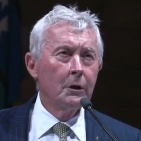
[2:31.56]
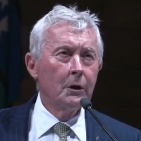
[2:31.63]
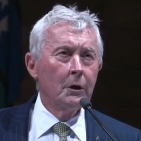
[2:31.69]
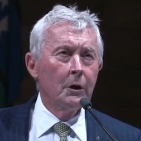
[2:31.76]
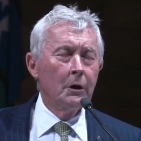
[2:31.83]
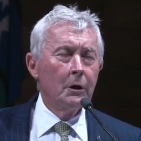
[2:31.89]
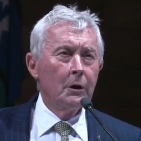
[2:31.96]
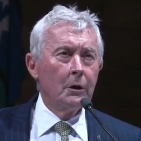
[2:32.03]

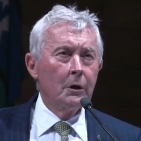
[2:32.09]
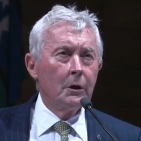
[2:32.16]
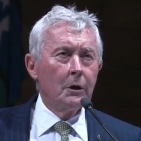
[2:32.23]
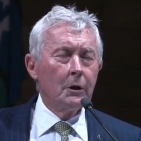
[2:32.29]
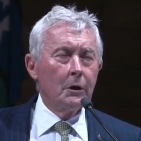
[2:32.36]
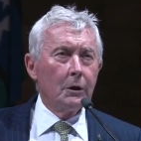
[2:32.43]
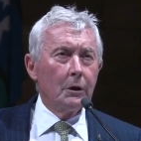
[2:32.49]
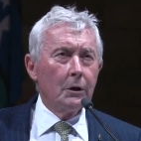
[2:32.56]

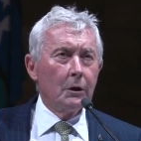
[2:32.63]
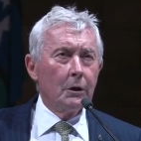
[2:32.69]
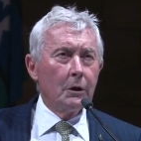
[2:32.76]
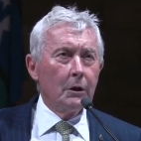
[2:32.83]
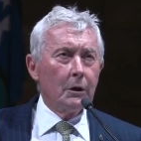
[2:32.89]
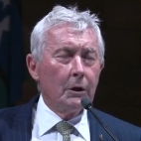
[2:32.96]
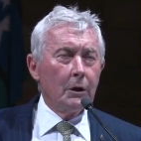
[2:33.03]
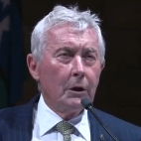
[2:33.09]

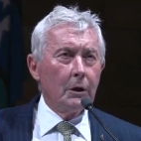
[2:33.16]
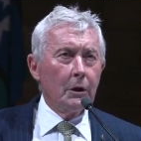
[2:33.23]
Nobody speaks.